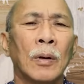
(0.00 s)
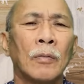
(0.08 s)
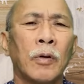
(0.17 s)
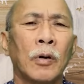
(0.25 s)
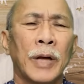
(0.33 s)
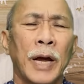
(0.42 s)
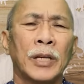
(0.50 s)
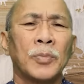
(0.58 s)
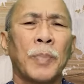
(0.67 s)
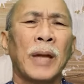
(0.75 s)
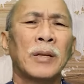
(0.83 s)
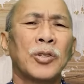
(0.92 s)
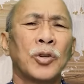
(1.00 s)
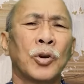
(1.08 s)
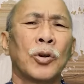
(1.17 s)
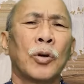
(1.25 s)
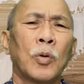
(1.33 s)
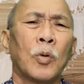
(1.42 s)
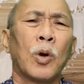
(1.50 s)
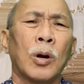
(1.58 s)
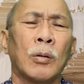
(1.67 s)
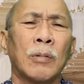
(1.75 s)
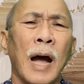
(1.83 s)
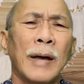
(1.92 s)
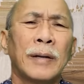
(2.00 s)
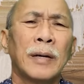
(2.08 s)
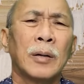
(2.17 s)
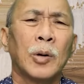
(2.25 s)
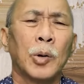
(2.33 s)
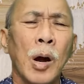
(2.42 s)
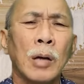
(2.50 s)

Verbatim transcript: for the expansion of the Word of God here on earth.